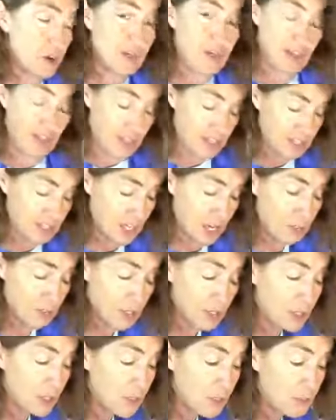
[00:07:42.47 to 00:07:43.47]
we've got
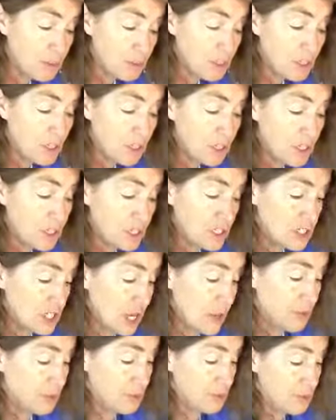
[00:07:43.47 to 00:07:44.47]
chopped cucumber,
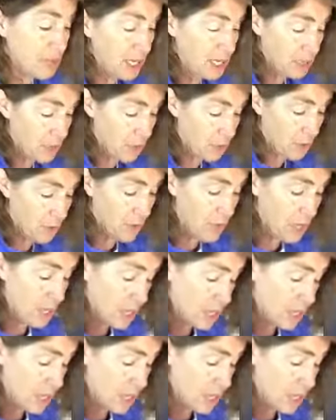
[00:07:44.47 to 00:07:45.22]
chopped tomato,